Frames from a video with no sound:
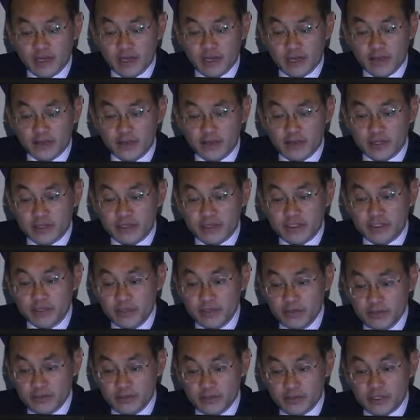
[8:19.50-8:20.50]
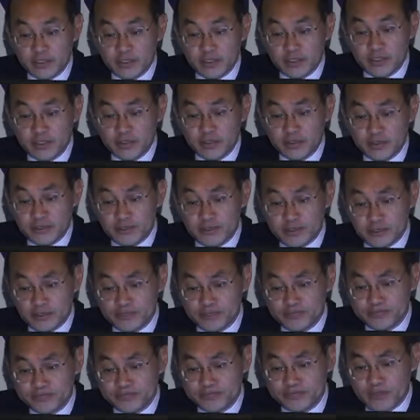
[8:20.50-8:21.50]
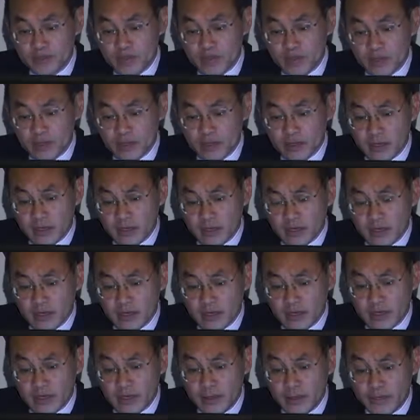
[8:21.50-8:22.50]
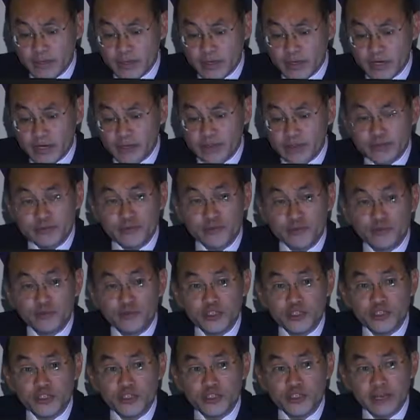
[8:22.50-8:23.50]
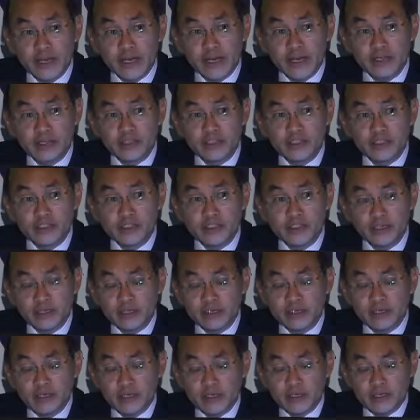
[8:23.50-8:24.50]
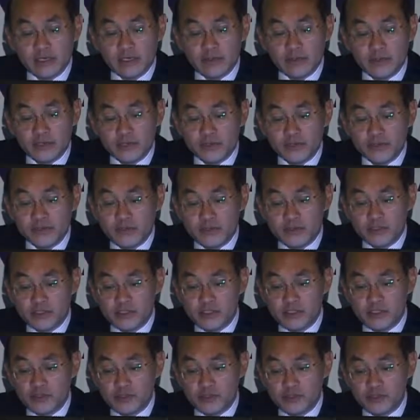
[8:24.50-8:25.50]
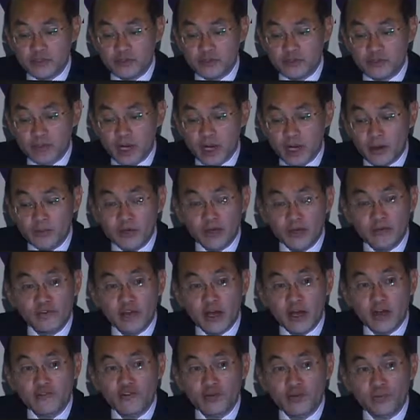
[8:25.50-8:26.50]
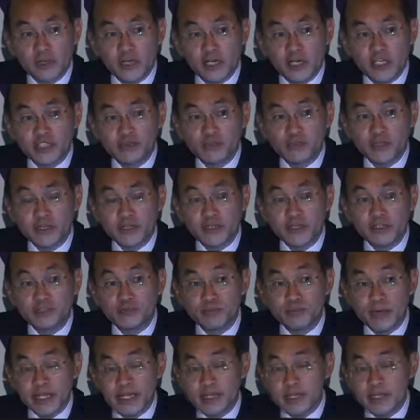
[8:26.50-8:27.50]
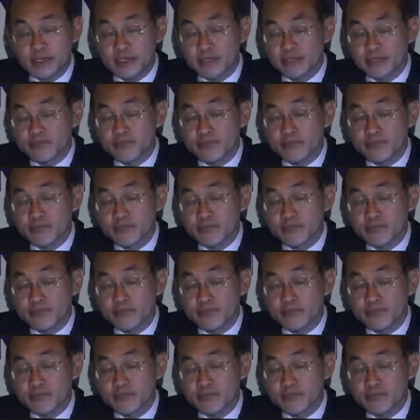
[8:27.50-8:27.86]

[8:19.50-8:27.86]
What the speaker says: I think, still continues on. But I think that we should now consider that non-surgical pulmonary valve replacement is beckoning,